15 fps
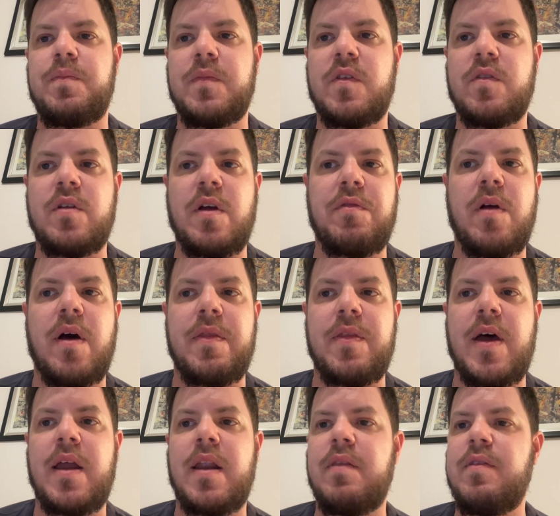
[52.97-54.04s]
stuff like
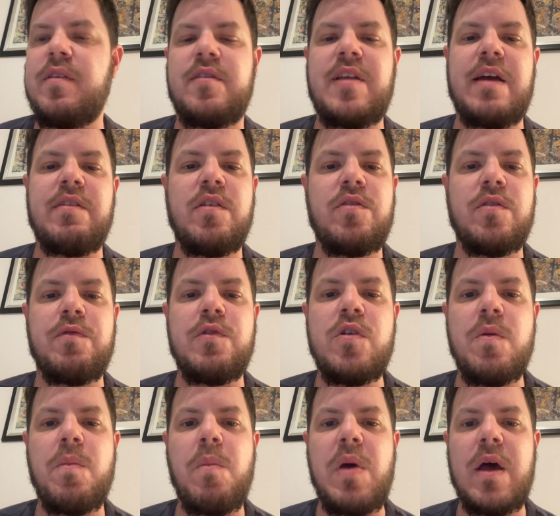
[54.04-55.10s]
that. And there's dashes of
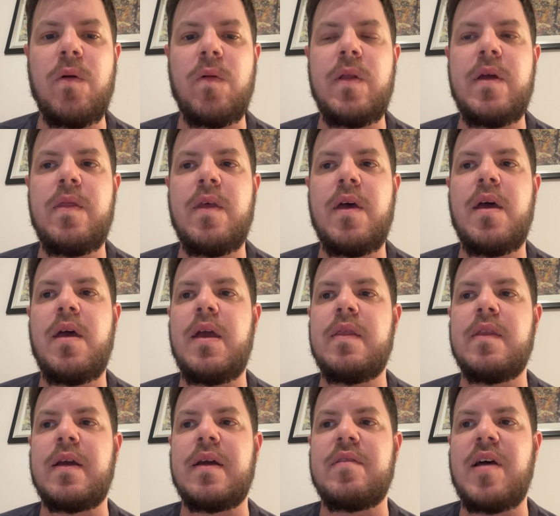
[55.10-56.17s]
new metal in there in
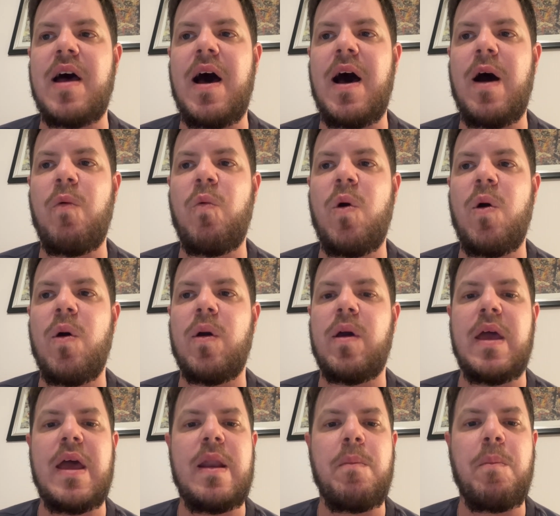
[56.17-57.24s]
the guitar work
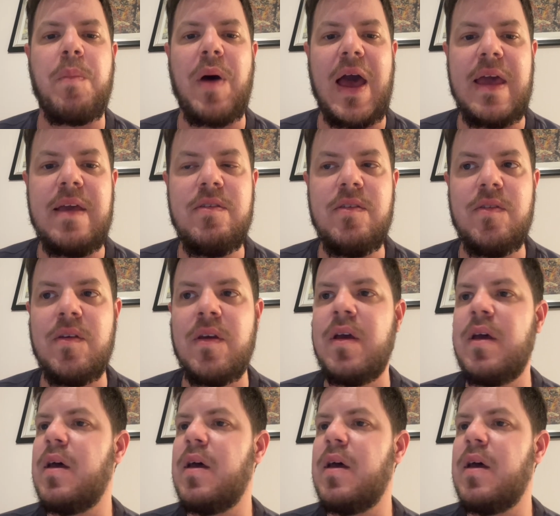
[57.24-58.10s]
and bass,